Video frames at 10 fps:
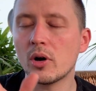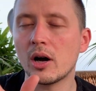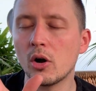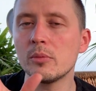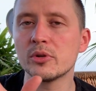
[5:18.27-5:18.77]

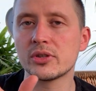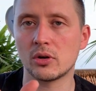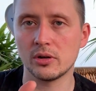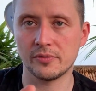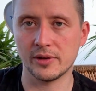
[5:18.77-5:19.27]
Almost
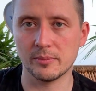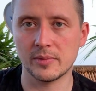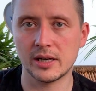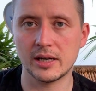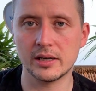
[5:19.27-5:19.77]
all of them
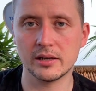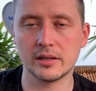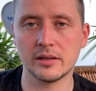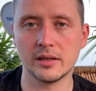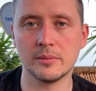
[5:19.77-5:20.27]
are
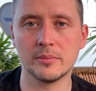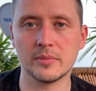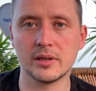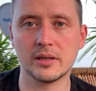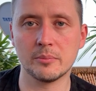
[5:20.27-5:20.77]

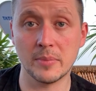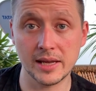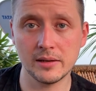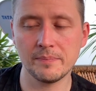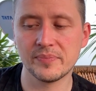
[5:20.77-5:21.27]

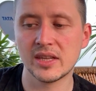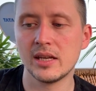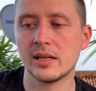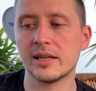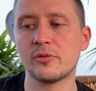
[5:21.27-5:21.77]
male.
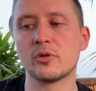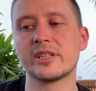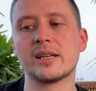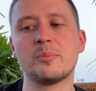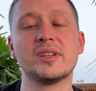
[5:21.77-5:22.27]
Like for
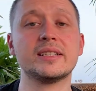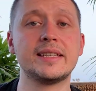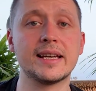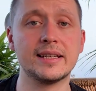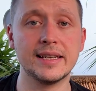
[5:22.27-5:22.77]
example,
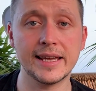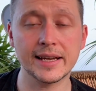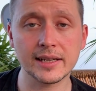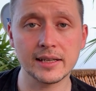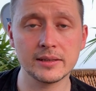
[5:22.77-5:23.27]
der
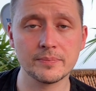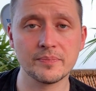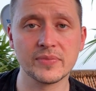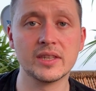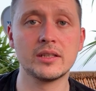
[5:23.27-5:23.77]
Lehrer,
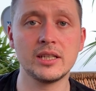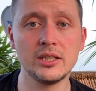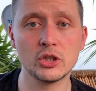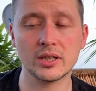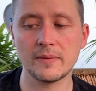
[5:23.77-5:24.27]
the
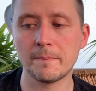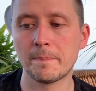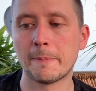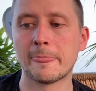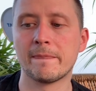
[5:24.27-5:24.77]
teacher,
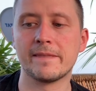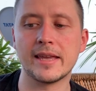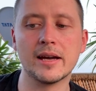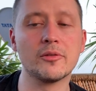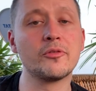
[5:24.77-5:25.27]

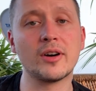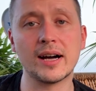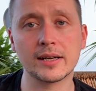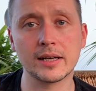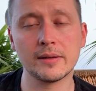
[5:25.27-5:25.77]
der
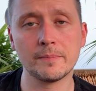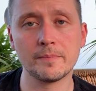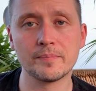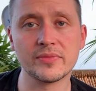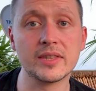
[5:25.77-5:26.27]
Fahrer,
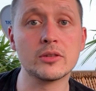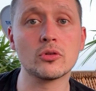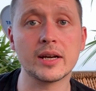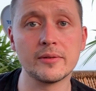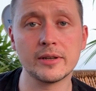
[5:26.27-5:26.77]
the
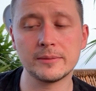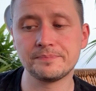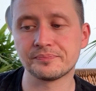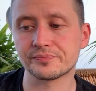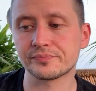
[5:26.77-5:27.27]
driver,
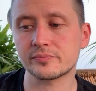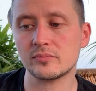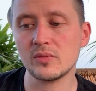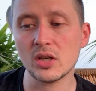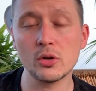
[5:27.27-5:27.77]

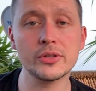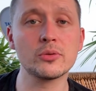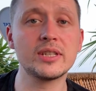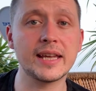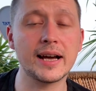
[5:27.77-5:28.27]
also
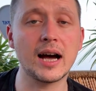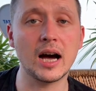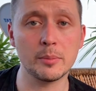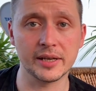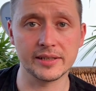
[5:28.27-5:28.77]
der
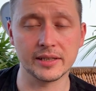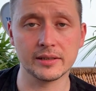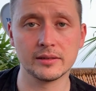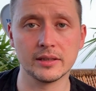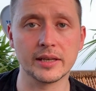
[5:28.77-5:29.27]
Arbeiter,
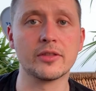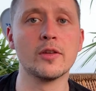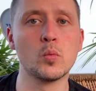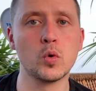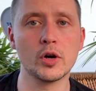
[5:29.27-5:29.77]
like
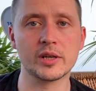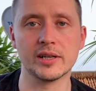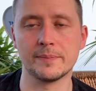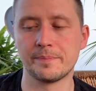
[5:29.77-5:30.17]
the worker.